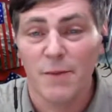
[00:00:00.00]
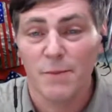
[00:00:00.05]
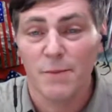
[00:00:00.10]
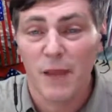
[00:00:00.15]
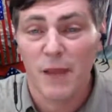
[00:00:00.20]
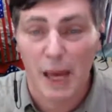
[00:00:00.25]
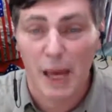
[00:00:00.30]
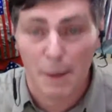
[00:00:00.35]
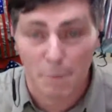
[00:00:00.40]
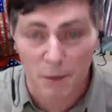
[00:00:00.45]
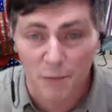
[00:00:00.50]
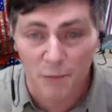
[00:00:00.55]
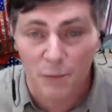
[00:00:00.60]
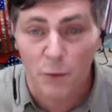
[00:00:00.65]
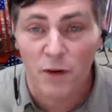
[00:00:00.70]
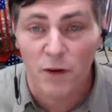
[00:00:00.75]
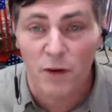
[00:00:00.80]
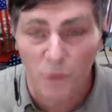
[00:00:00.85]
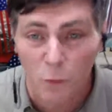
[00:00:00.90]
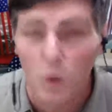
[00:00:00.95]
Happy
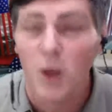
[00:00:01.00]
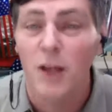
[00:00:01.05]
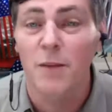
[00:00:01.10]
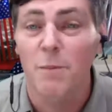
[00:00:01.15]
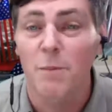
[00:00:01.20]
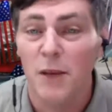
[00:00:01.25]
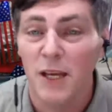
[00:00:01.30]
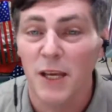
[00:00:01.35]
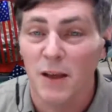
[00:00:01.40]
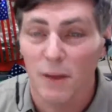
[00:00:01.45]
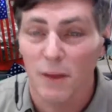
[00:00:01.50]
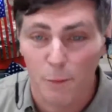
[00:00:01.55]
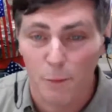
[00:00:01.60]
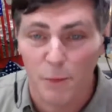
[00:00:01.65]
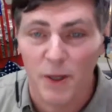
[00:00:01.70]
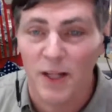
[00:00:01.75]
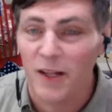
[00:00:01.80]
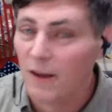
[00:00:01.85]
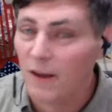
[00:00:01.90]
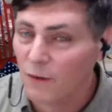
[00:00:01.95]
Force 1 being in the
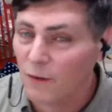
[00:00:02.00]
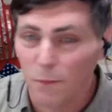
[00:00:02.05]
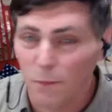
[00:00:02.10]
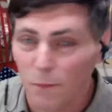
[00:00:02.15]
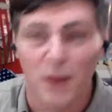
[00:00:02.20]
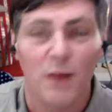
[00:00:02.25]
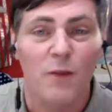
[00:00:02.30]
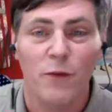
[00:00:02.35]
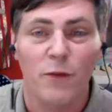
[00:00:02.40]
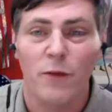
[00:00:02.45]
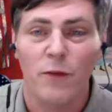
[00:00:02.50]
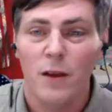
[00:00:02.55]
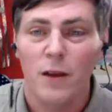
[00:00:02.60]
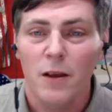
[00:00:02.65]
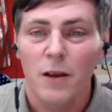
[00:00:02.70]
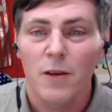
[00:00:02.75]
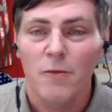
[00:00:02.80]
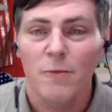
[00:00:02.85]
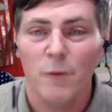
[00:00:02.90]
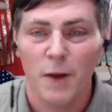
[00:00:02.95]
belly of the beast,
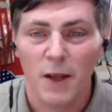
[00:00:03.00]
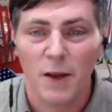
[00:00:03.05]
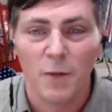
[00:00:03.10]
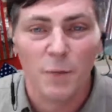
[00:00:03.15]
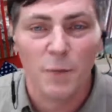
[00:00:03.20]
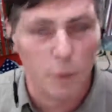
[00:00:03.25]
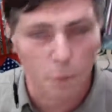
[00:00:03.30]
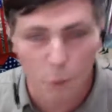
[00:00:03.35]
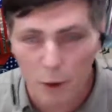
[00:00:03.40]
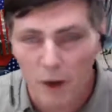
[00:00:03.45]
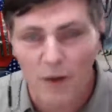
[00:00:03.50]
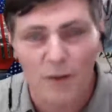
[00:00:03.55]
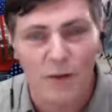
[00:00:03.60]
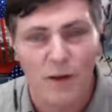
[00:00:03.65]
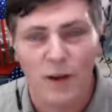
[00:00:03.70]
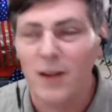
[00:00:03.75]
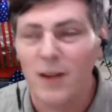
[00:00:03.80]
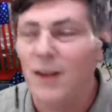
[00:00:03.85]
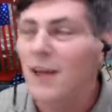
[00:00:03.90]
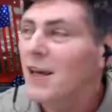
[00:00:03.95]
running for
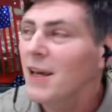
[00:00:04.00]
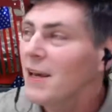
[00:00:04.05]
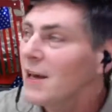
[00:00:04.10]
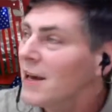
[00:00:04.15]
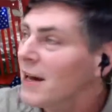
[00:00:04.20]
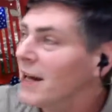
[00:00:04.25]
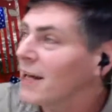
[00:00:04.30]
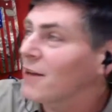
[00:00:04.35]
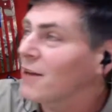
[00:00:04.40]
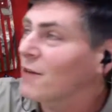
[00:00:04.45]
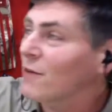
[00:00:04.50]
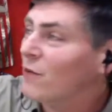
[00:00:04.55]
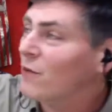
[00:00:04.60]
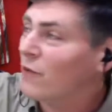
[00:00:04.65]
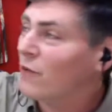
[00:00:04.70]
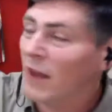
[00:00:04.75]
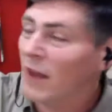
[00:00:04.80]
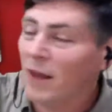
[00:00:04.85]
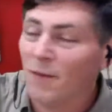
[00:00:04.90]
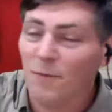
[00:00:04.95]
president, I can
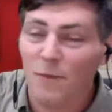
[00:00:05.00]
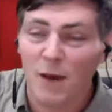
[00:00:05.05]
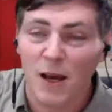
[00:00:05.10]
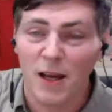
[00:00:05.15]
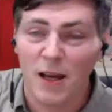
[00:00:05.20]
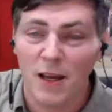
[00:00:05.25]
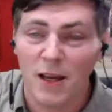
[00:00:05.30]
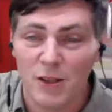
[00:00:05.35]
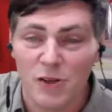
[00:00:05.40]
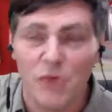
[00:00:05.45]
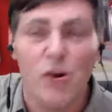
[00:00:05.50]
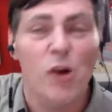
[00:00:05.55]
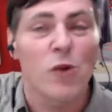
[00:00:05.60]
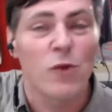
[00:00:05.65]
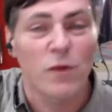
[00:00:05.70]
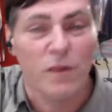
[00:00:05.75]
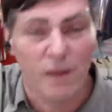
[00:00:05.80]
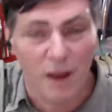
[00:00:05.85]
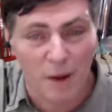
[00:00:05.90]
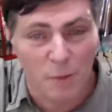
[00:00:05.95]
set my
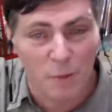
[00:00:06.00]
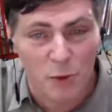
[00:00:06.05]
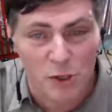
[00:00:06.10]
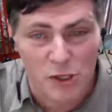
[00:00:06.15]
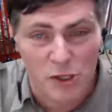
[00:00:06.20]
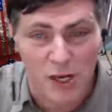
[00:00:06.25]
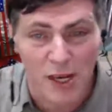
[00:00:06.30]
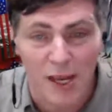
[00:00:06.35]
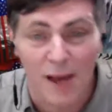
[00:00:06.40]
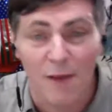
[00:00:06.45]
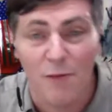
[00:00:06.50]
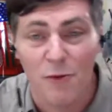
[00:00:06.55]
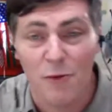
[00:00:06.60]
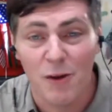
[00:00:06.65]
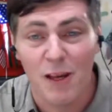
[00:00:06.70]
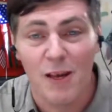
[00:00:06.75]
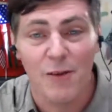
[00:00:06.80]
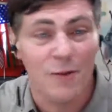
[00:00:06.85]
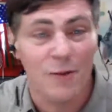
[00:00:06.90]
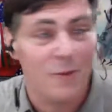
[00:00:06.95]
drones up, which I have
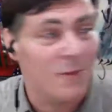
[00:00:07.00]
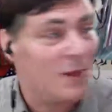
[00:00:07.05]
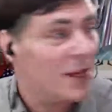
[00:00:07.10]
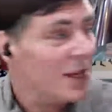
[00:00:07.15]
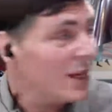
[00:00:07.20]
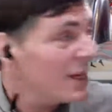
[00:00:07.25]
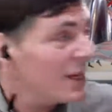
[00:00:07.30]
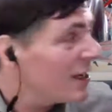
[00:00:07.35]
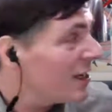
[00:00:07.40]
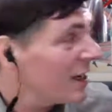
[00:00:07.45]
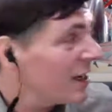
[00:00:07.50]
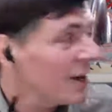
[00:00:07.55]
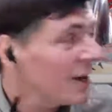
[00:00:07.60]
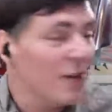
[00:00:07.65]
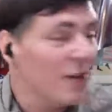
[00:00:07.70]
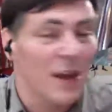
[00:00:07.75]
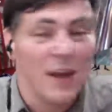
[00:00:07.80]
3 of them, and they